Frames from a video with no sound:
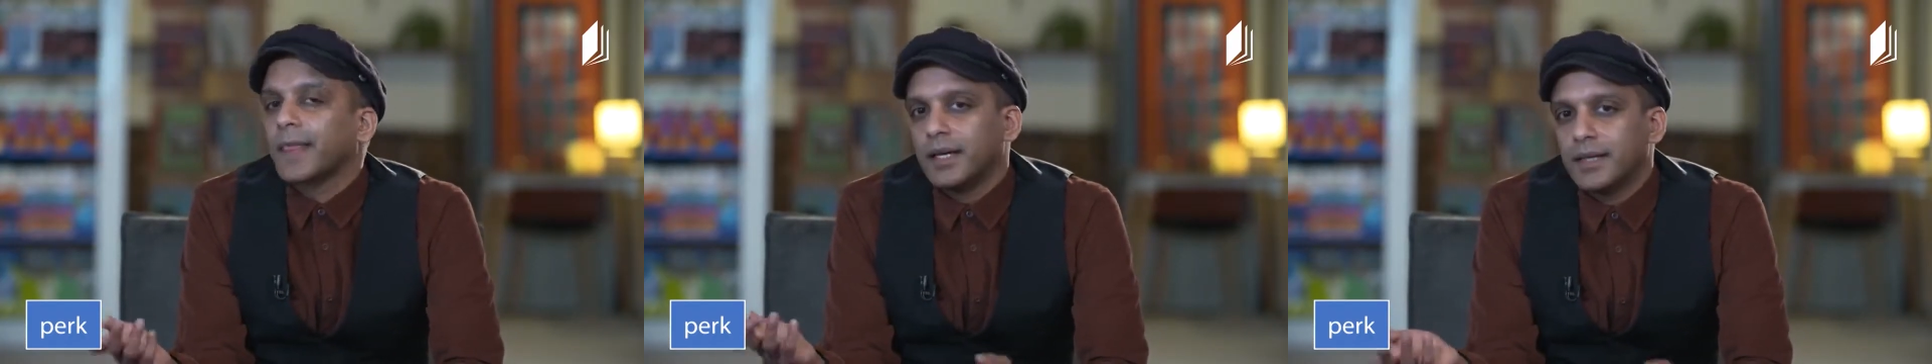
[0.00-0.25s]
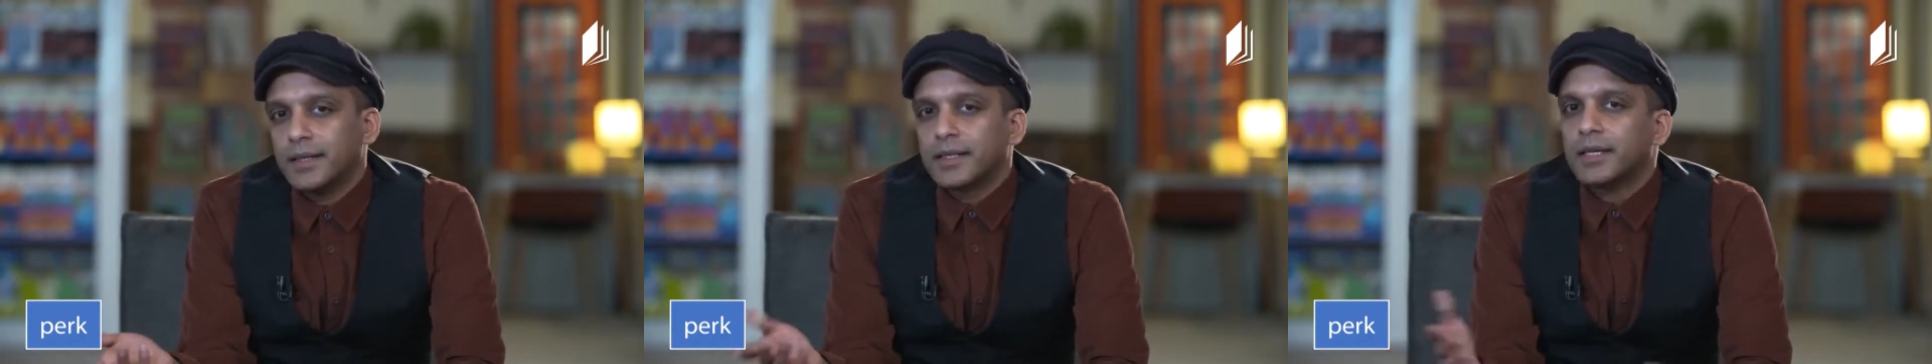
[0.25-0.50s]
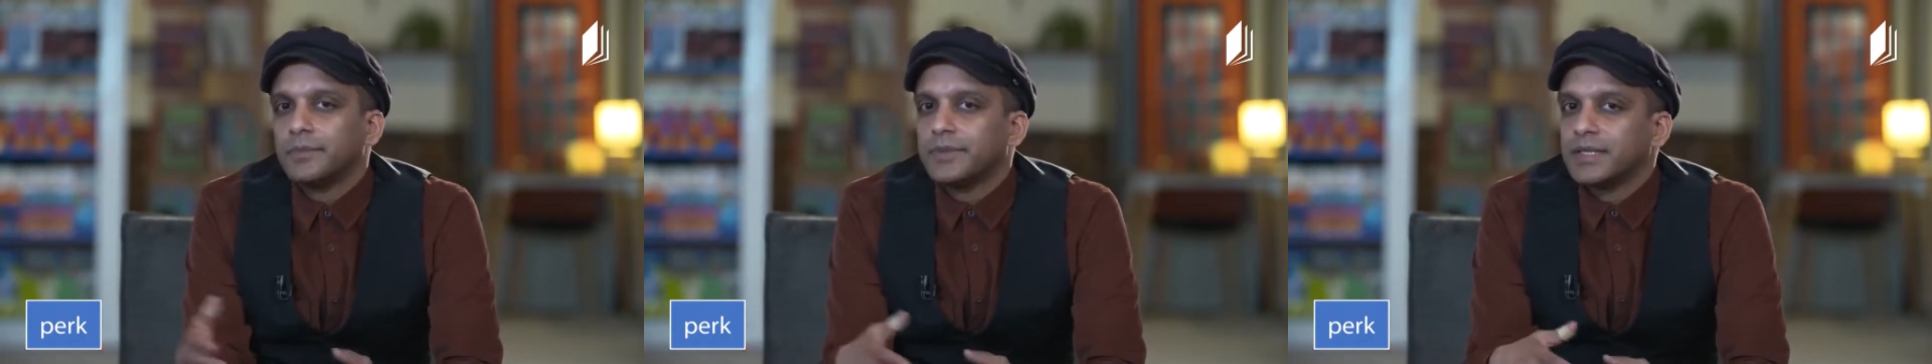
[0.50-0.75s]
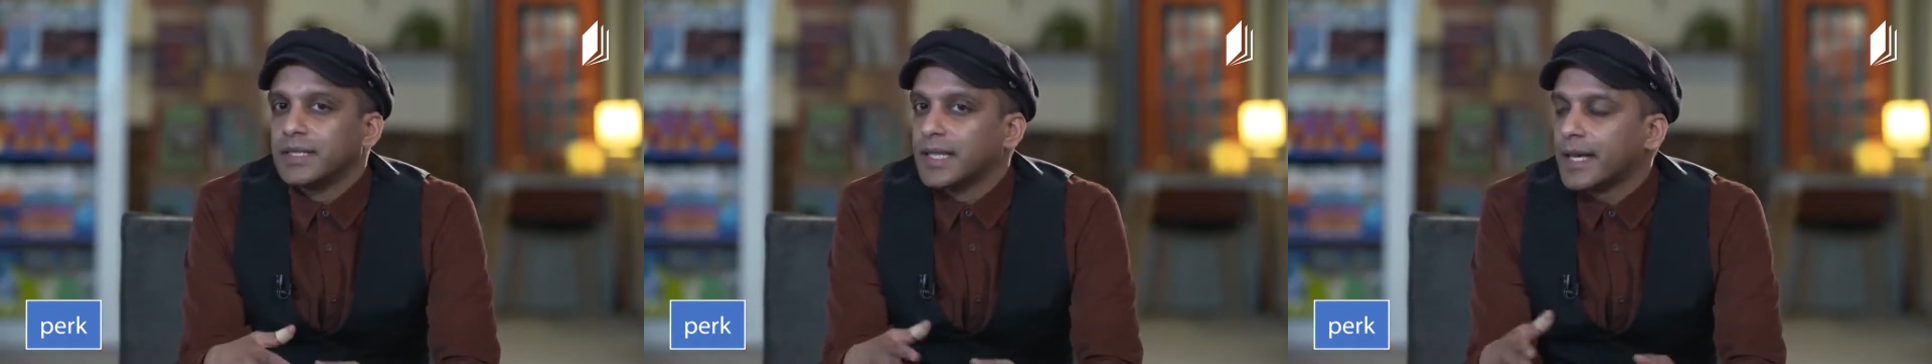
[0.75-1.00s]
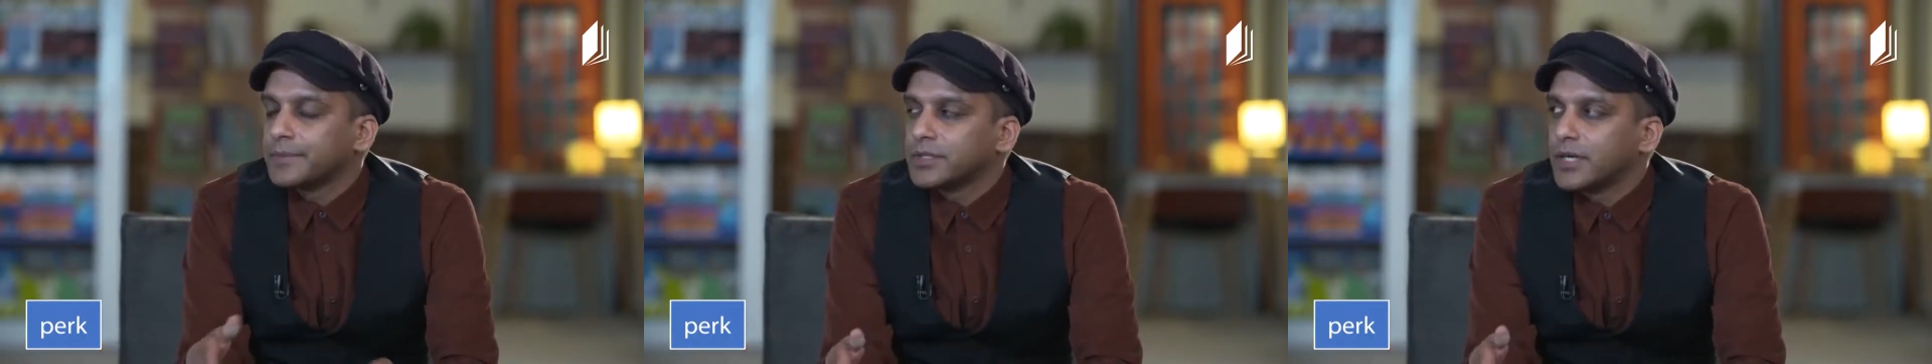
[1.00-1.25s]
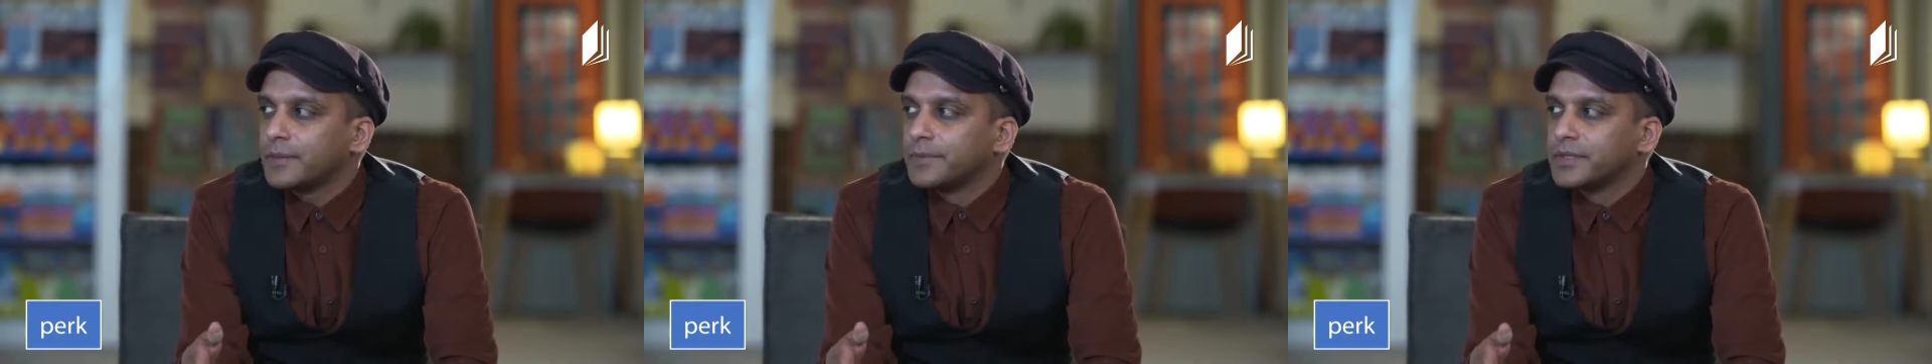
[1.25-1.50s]
A uh, company
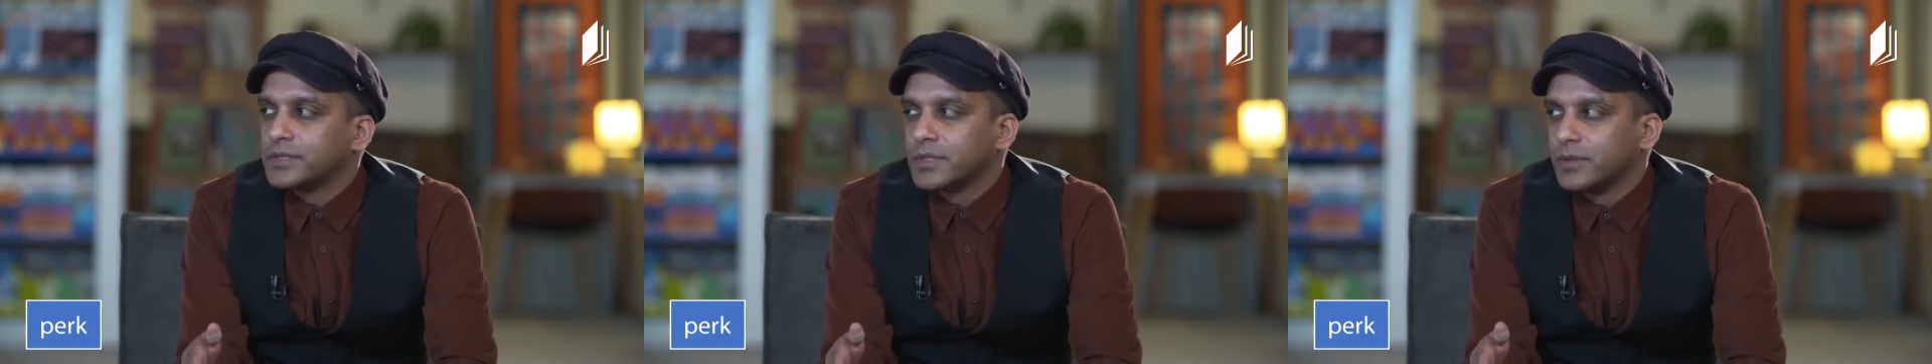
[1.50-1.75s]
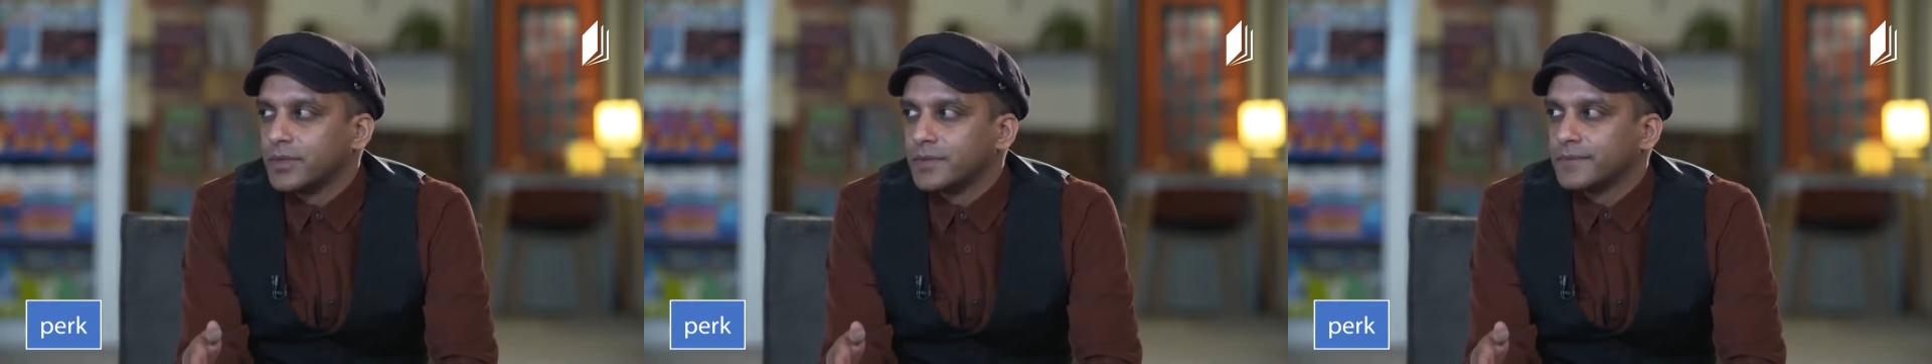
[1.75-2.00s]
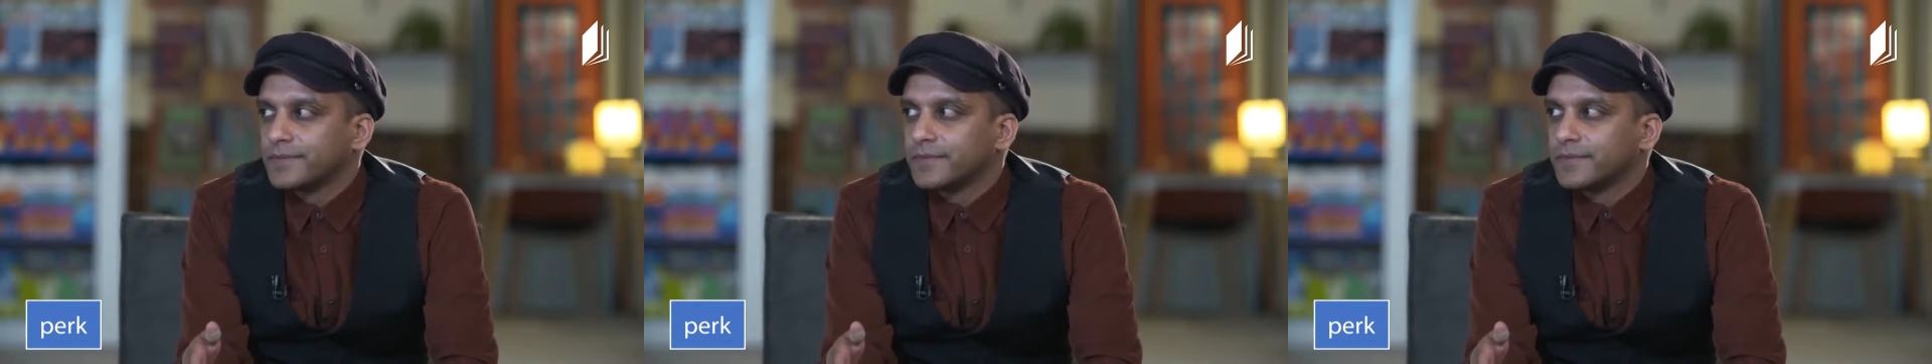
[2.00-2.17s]
laptop and so on.